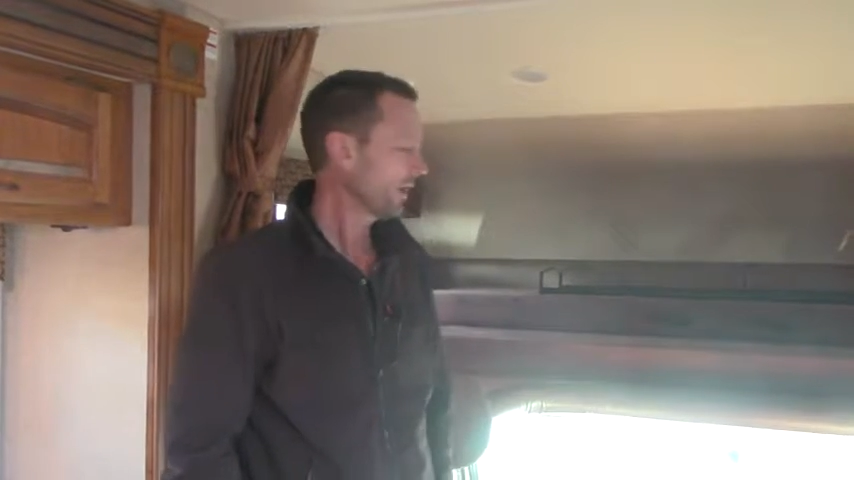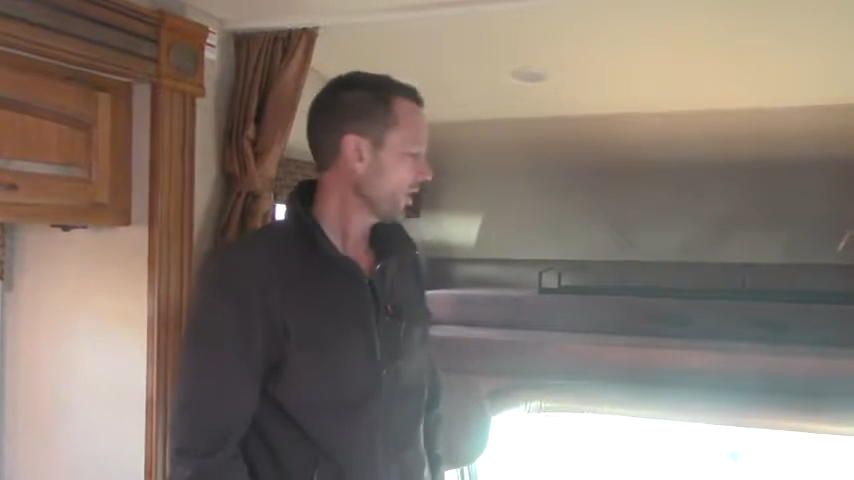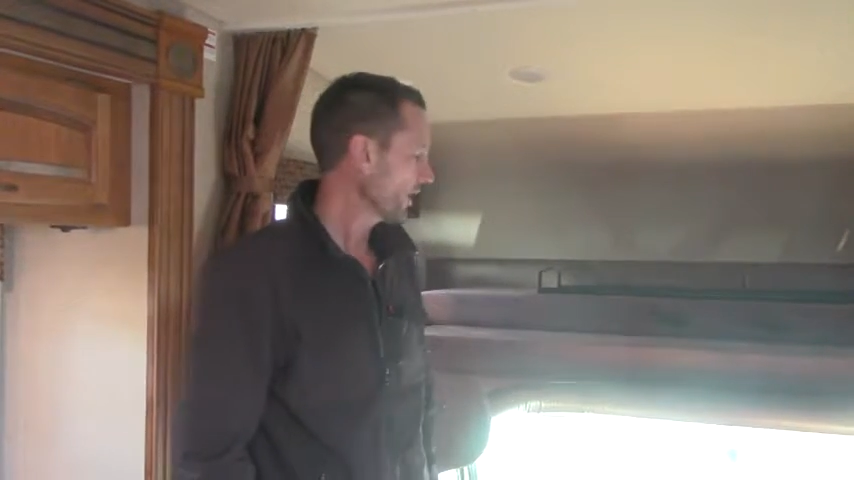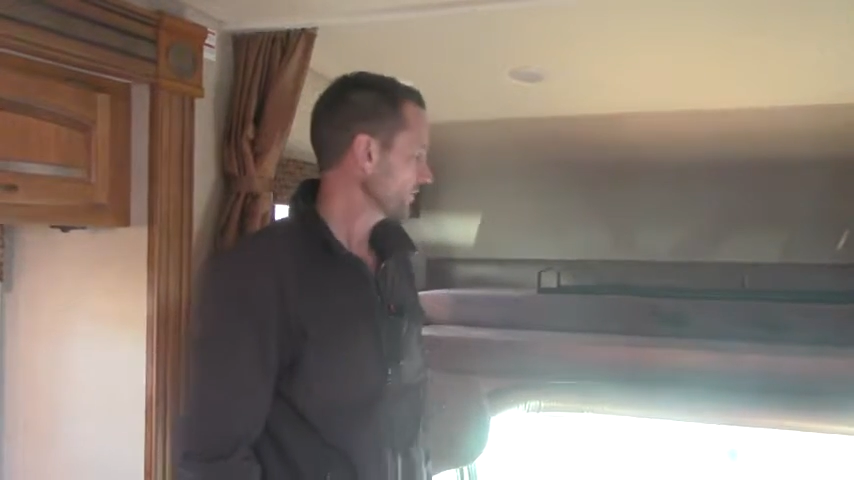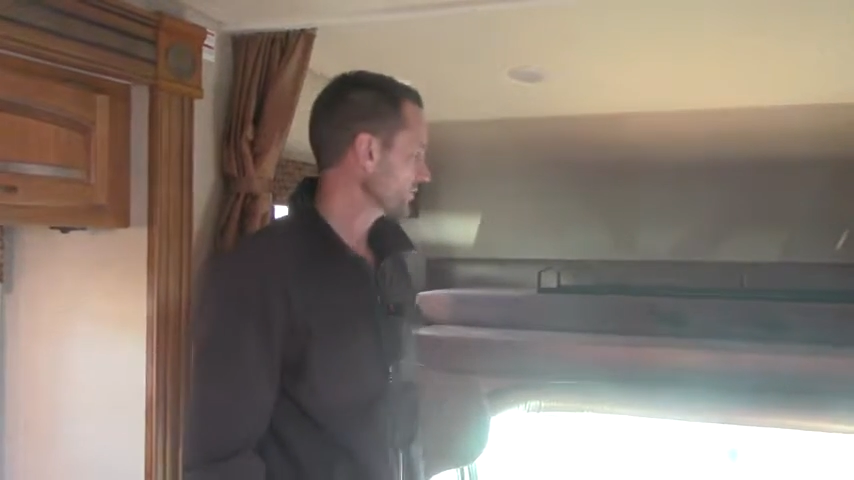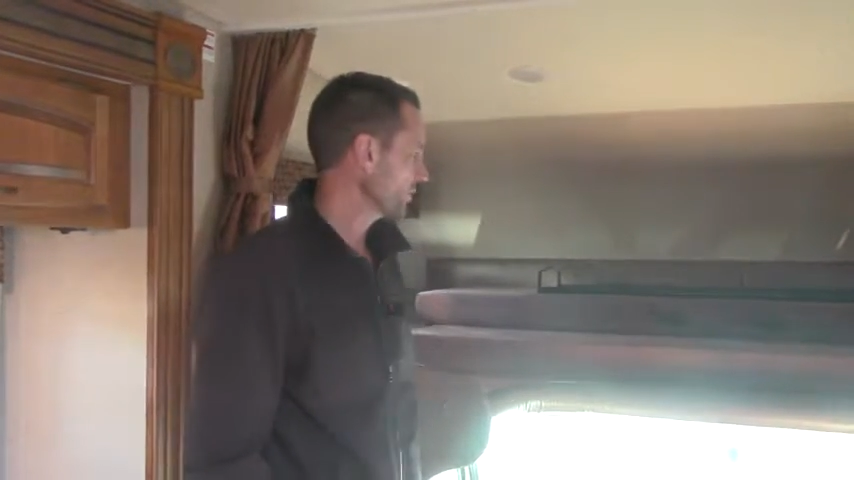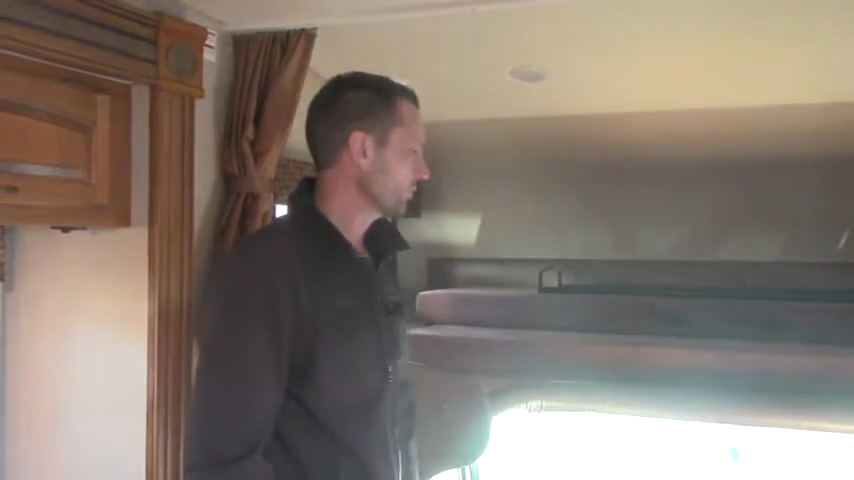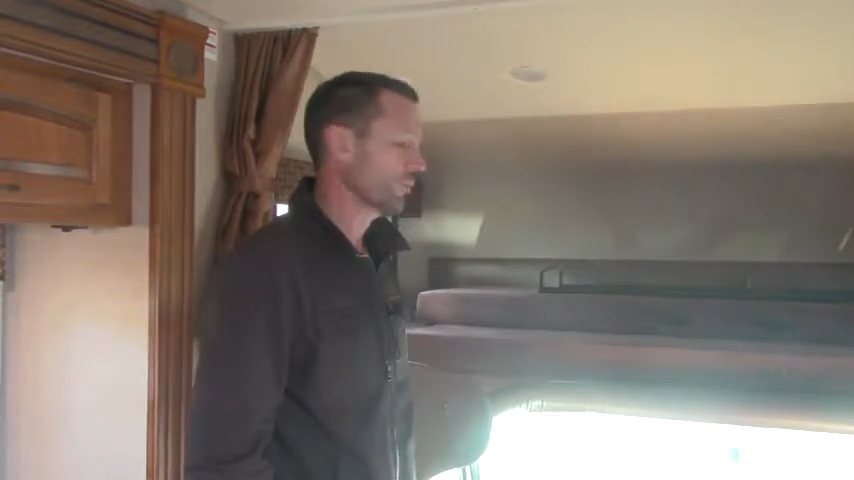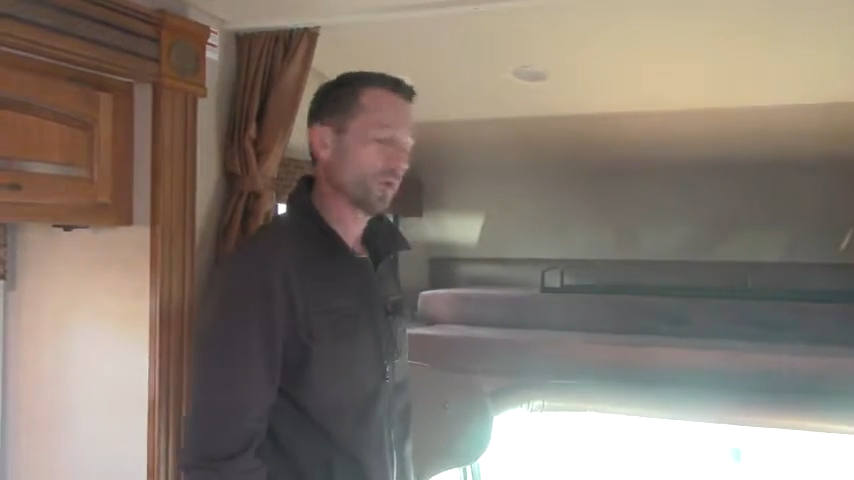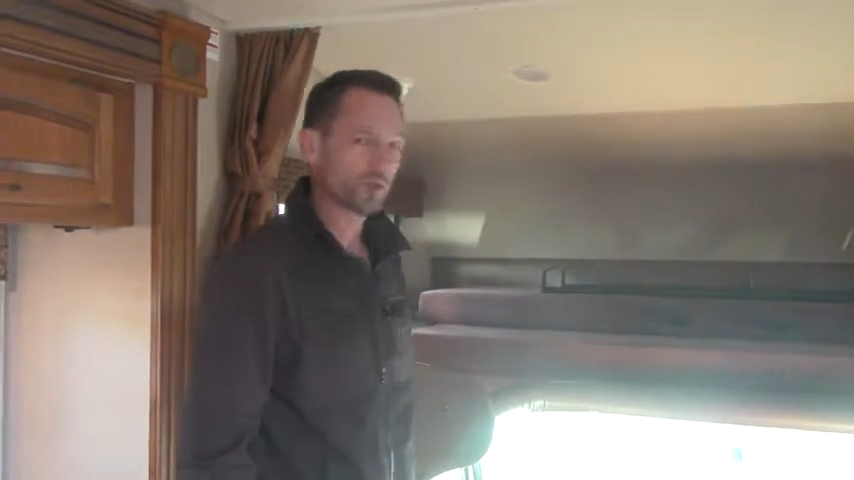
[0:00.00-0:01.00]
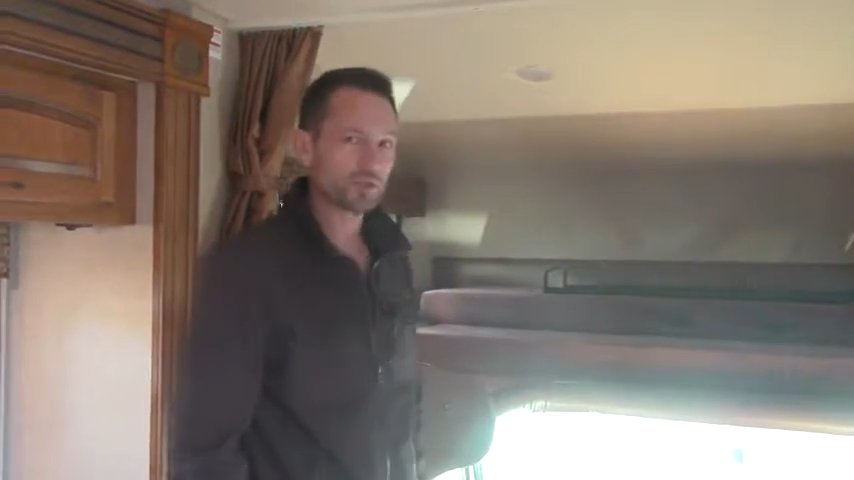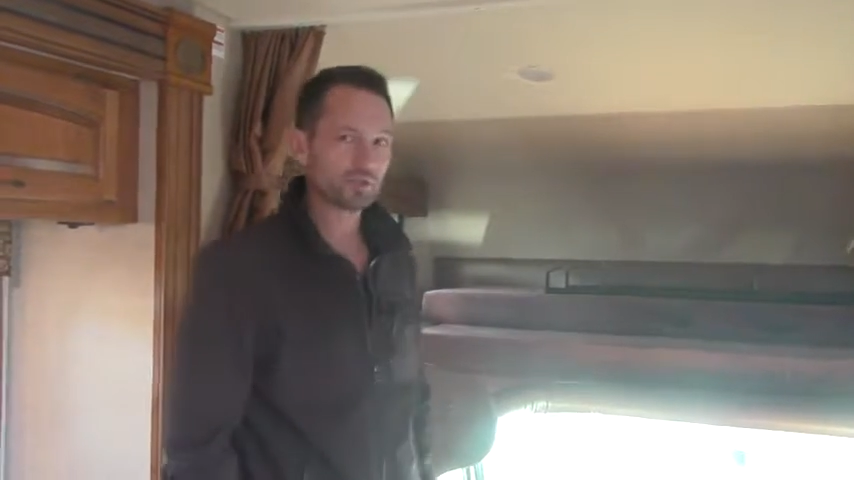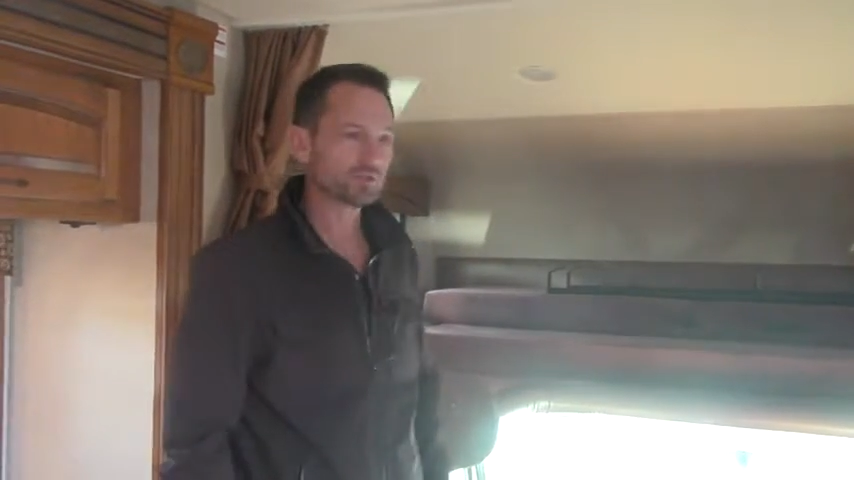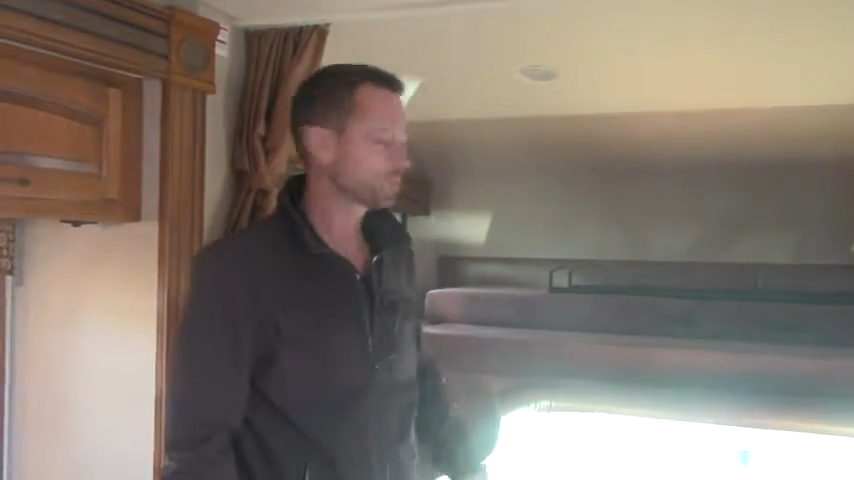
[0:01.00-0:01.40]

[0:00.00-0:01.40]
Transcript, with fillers: All right, so what we're gonna do